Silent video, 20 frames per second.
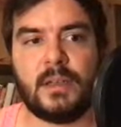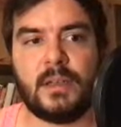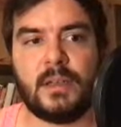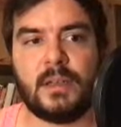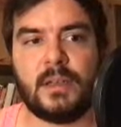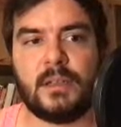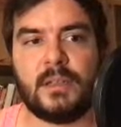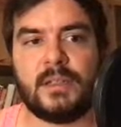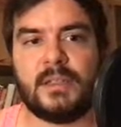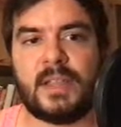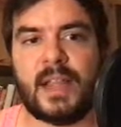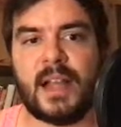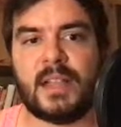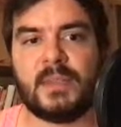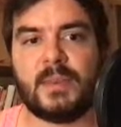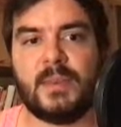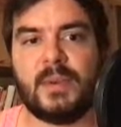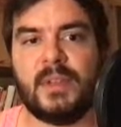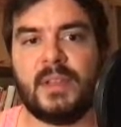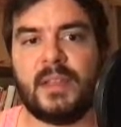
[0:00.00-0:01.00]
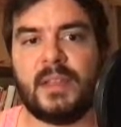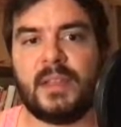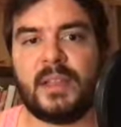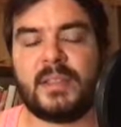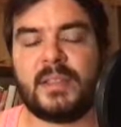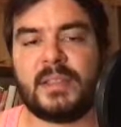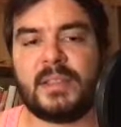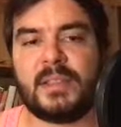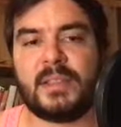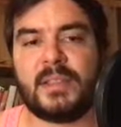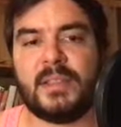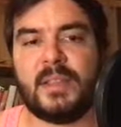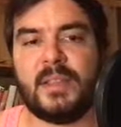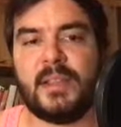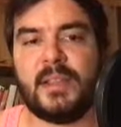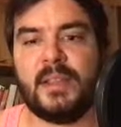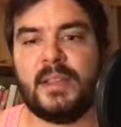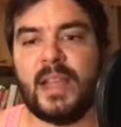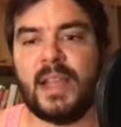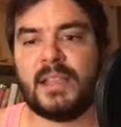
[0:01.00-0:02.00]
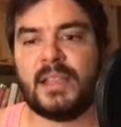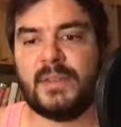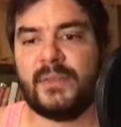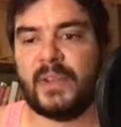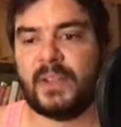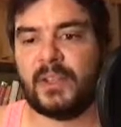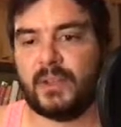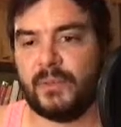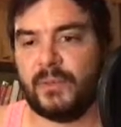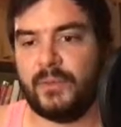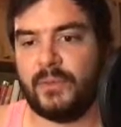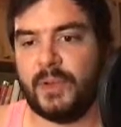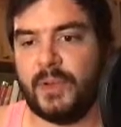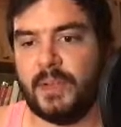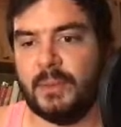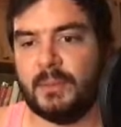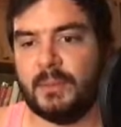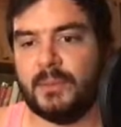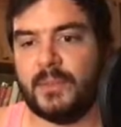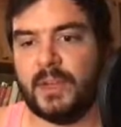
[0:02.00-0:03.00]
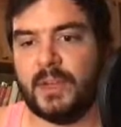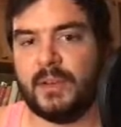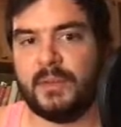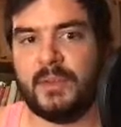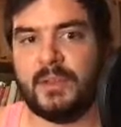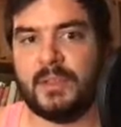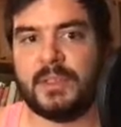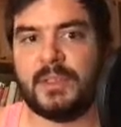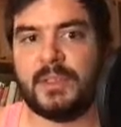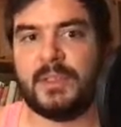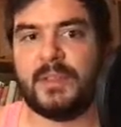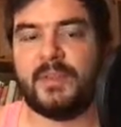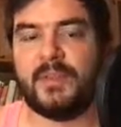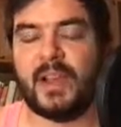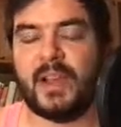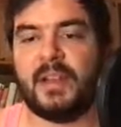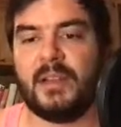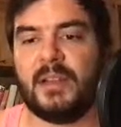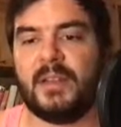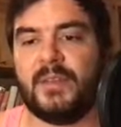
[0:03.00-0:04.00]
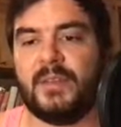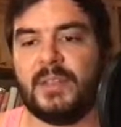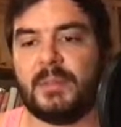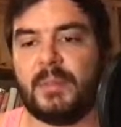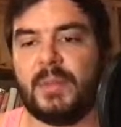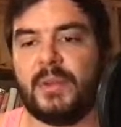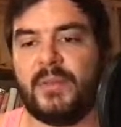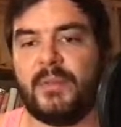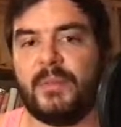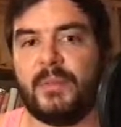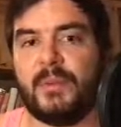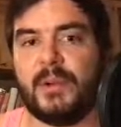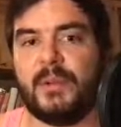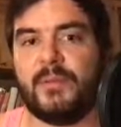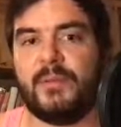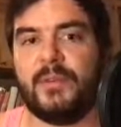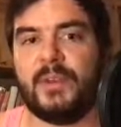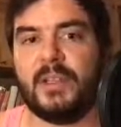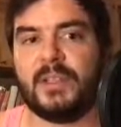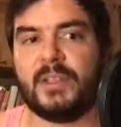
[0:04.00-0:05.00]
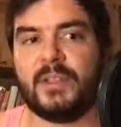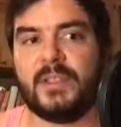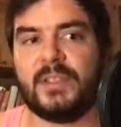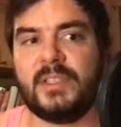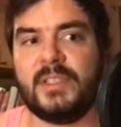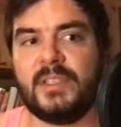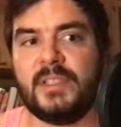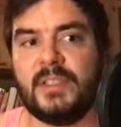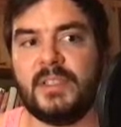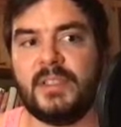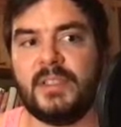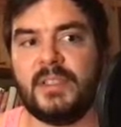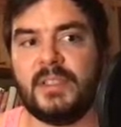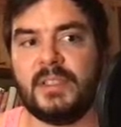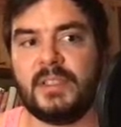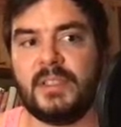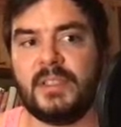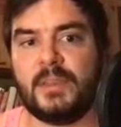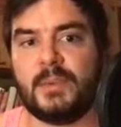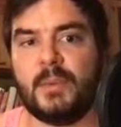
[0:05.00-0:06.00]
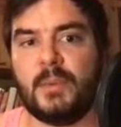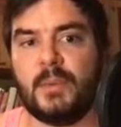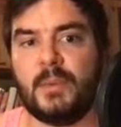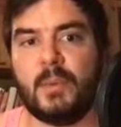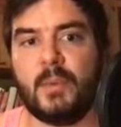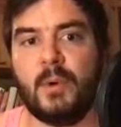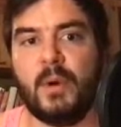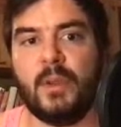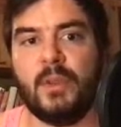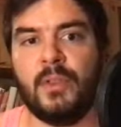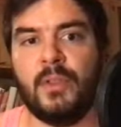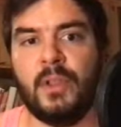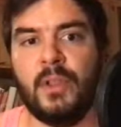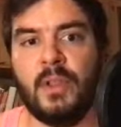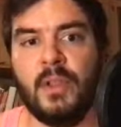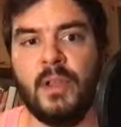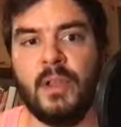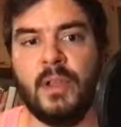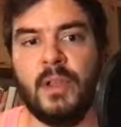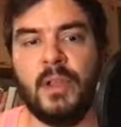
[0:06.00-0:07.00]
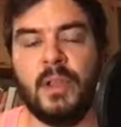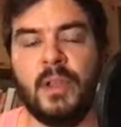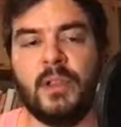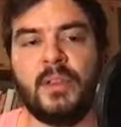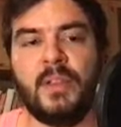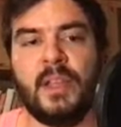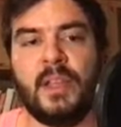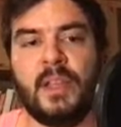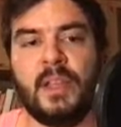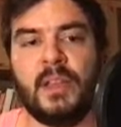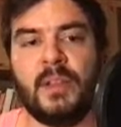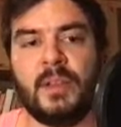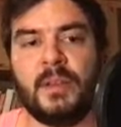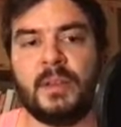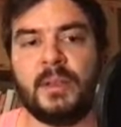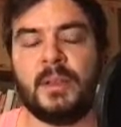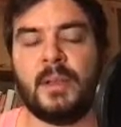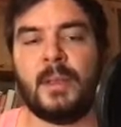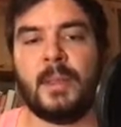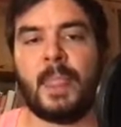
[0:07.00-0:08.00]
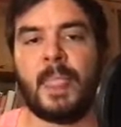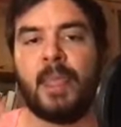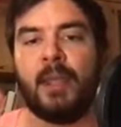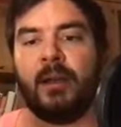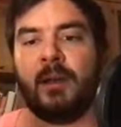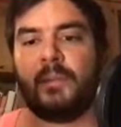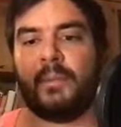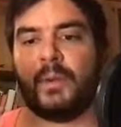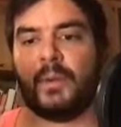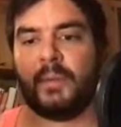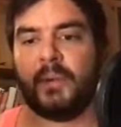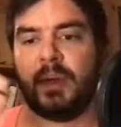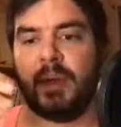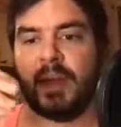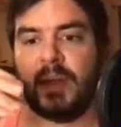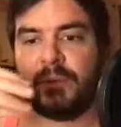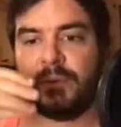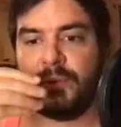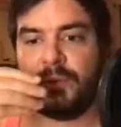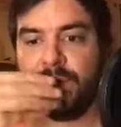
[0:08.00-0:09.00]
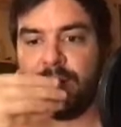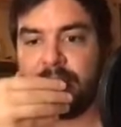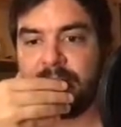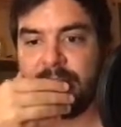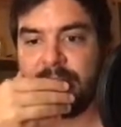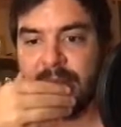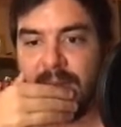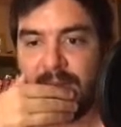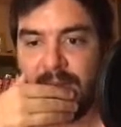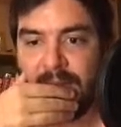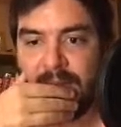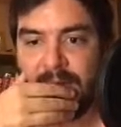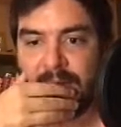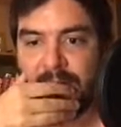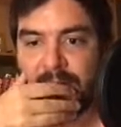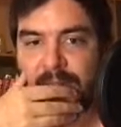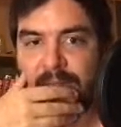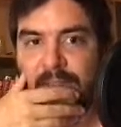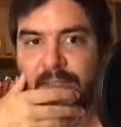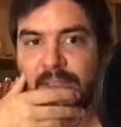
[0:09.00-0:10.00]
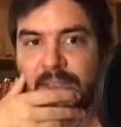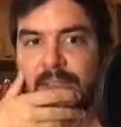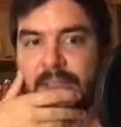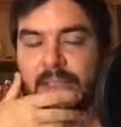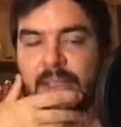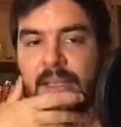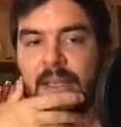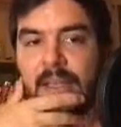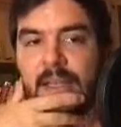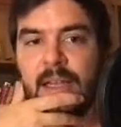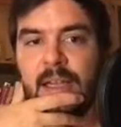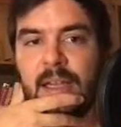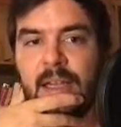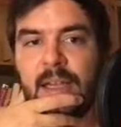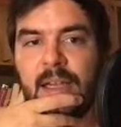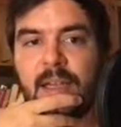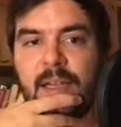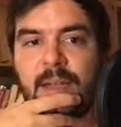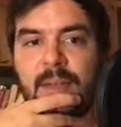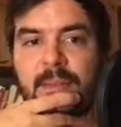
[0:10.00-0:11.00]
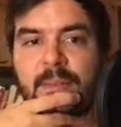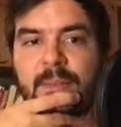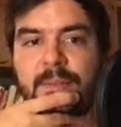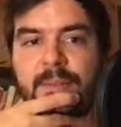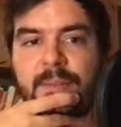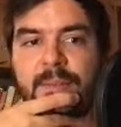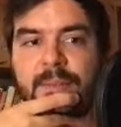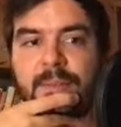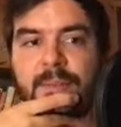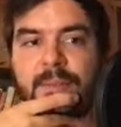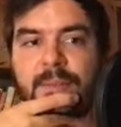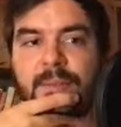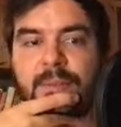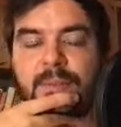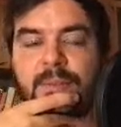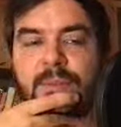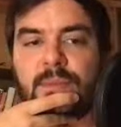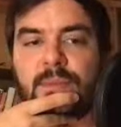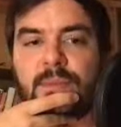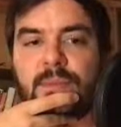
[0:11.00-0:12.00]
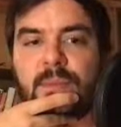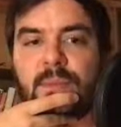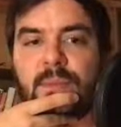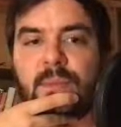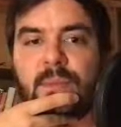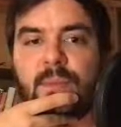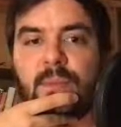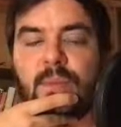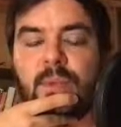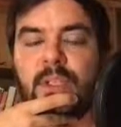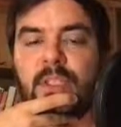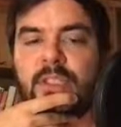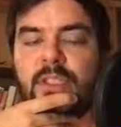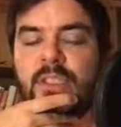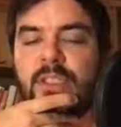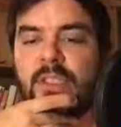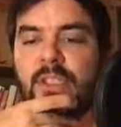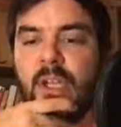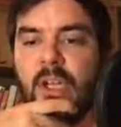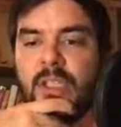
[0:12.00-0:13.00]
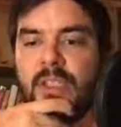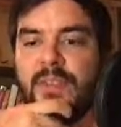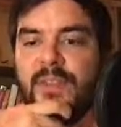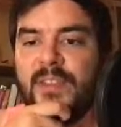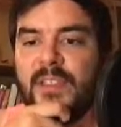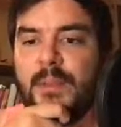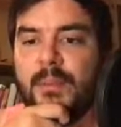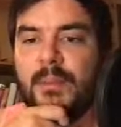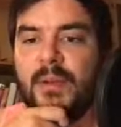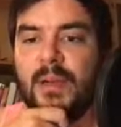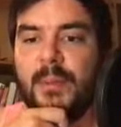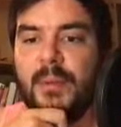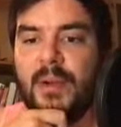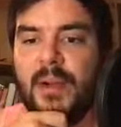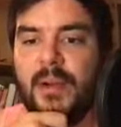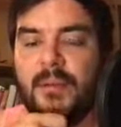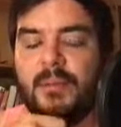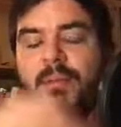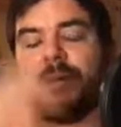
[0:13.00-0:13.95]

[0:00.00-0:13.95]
it starts with like it's it has a factor 3 right it's divided divisible by 3 so it's in, in the, this row 1 then what we're left with is 8 um, which is not divisible by, by oh,